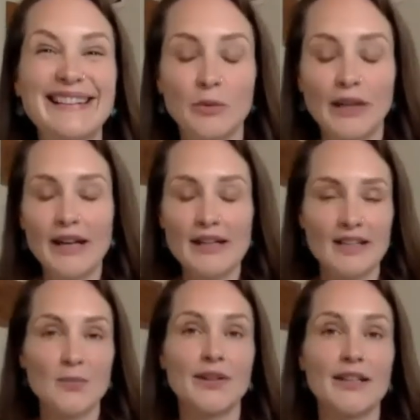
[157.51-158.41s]
We can
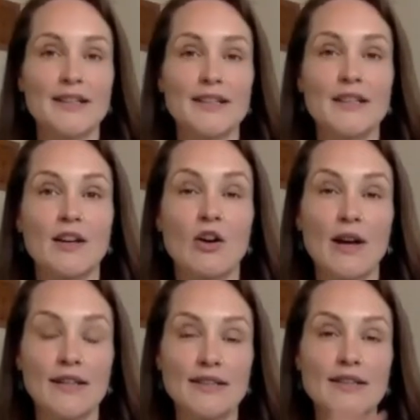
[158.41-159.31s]
experience it now.
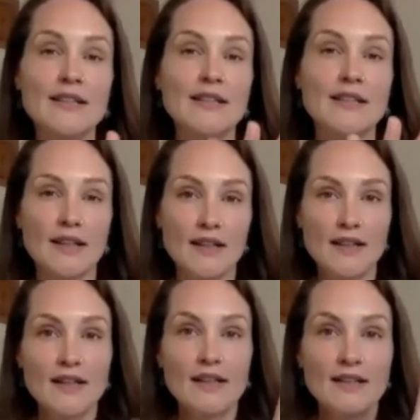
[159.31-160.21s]
And this
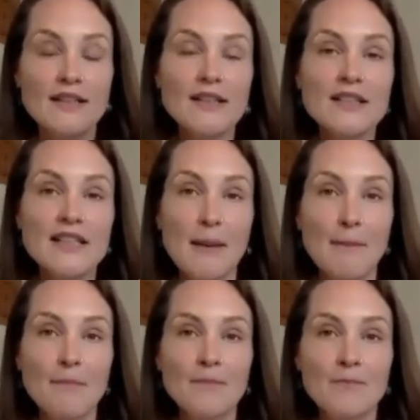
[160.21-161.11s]
system